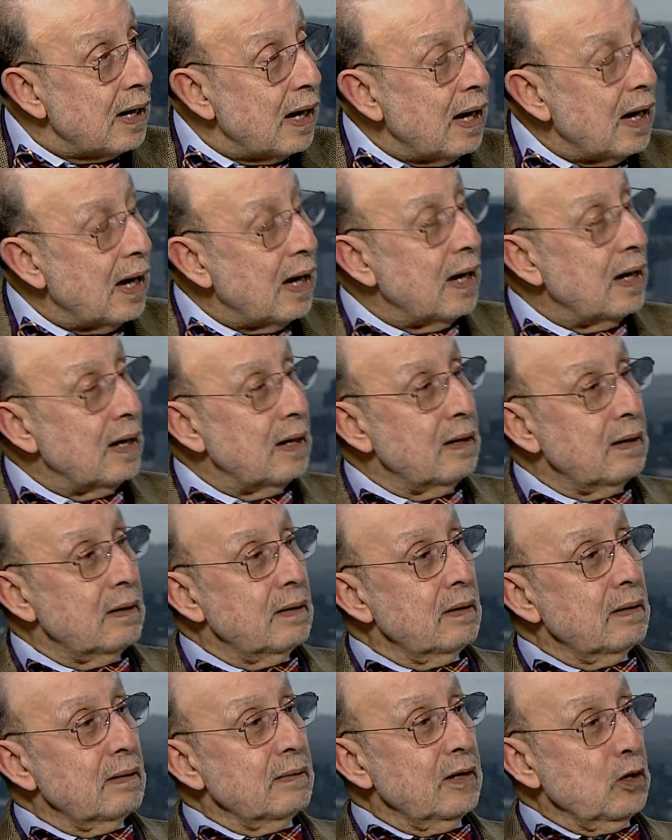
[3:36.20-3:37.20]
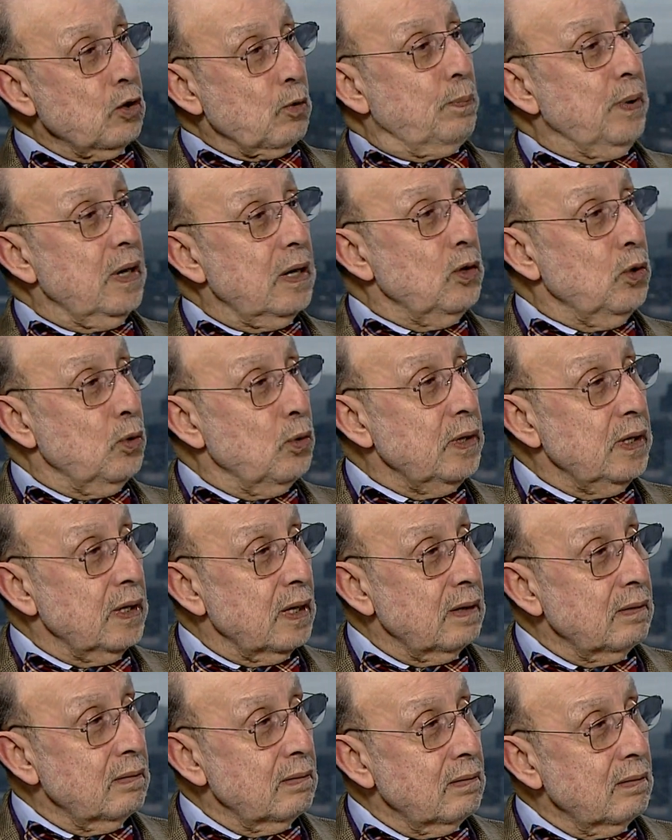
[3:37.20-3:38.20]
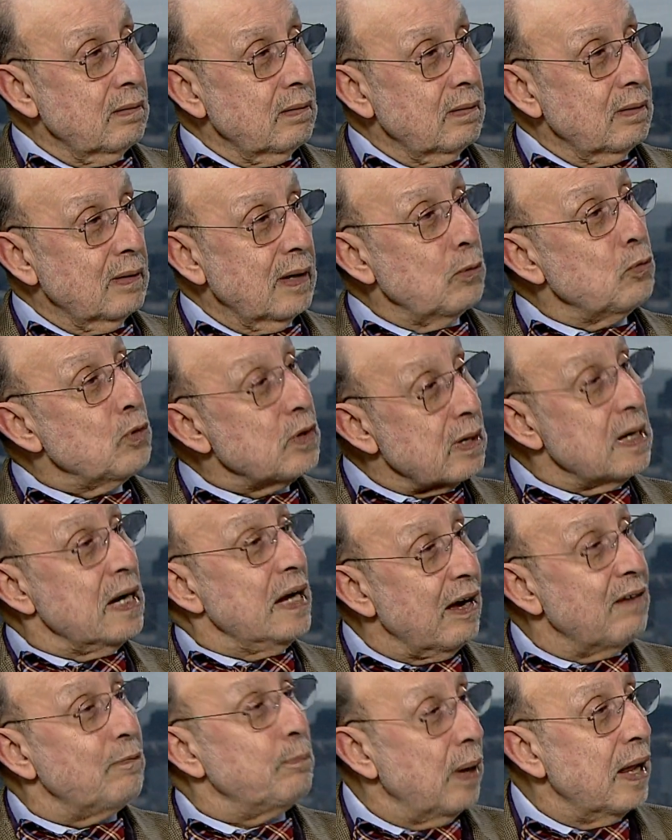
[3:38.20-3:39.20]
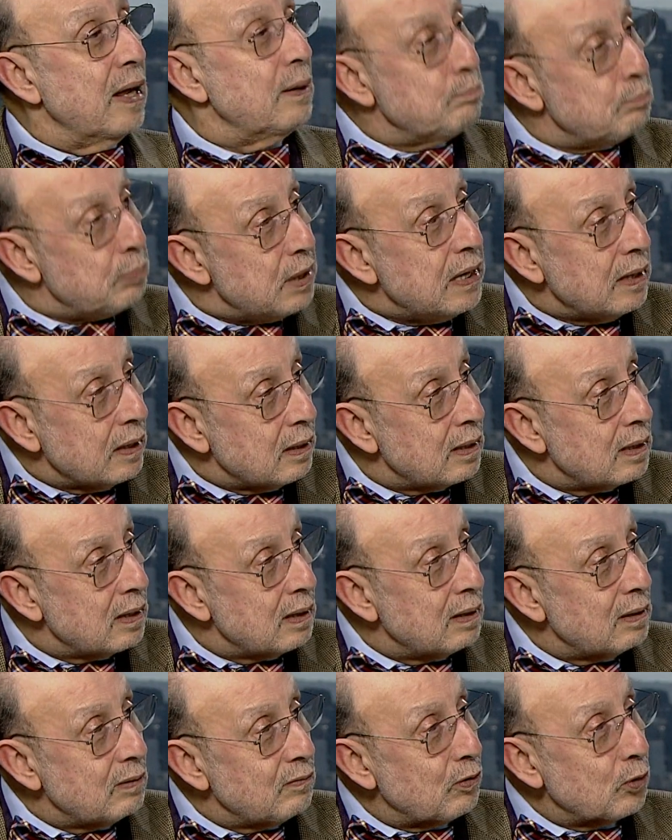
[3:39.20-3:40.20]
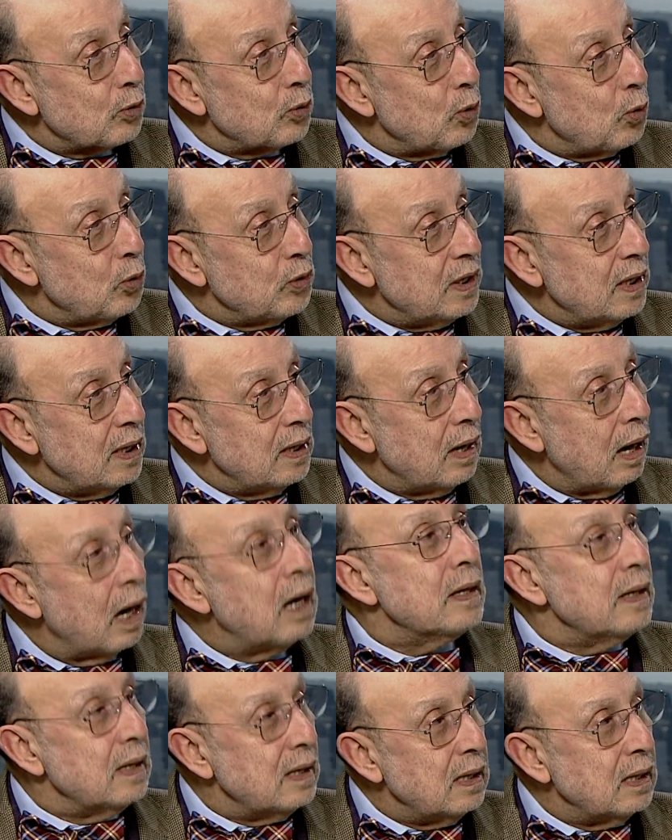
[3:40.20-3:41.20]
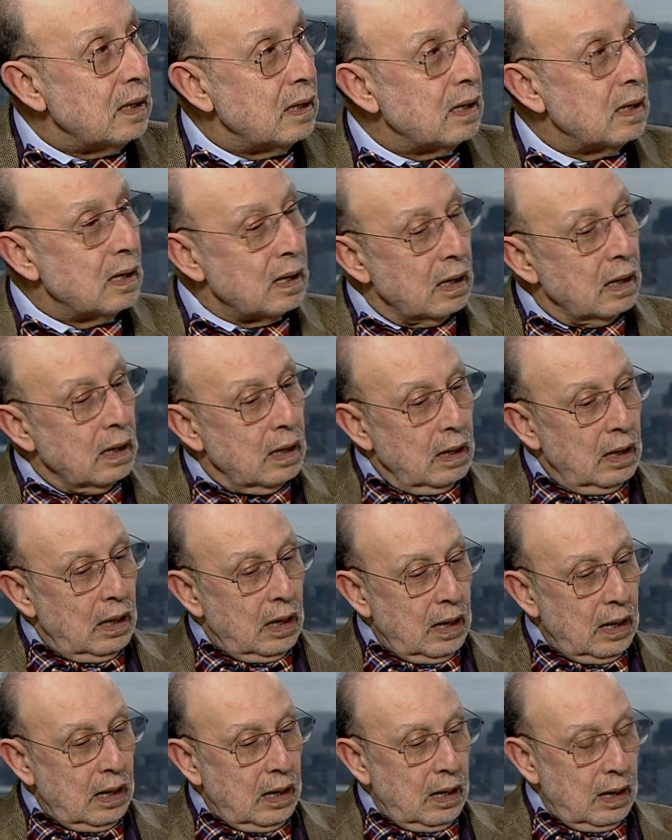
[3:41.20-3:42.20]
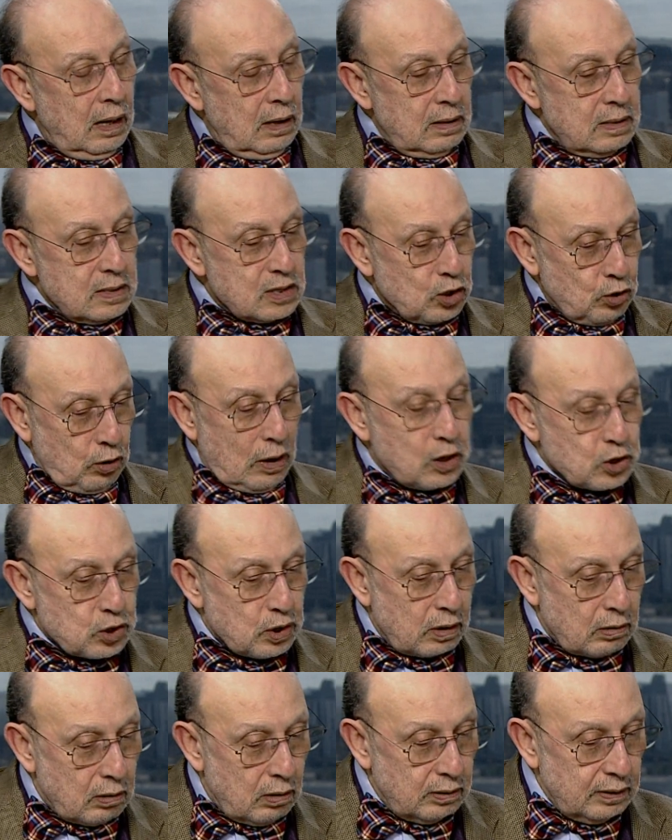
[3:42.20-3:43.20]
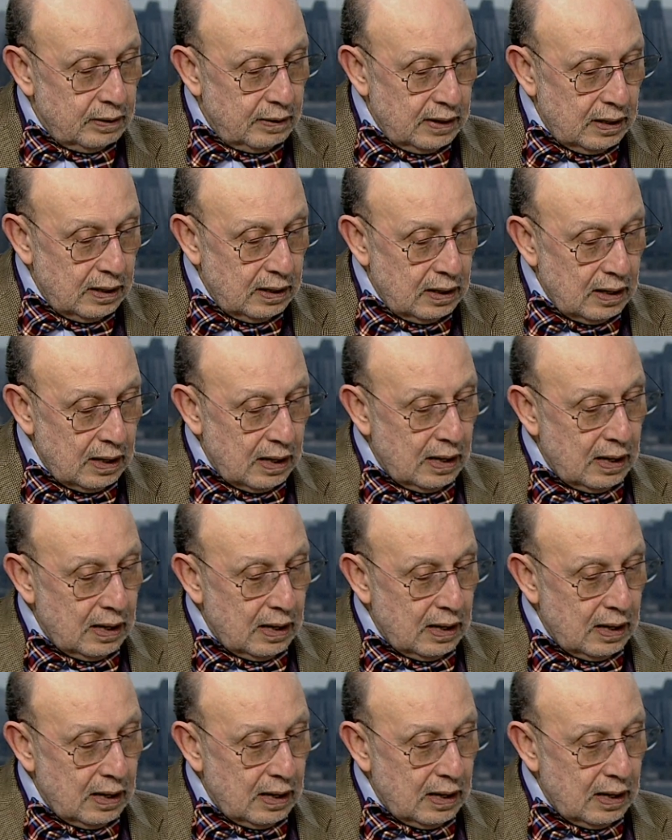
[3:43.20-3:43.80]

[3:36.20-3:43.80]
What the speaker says: the European Union that we really have Plan B for no deal, i.e., structure on the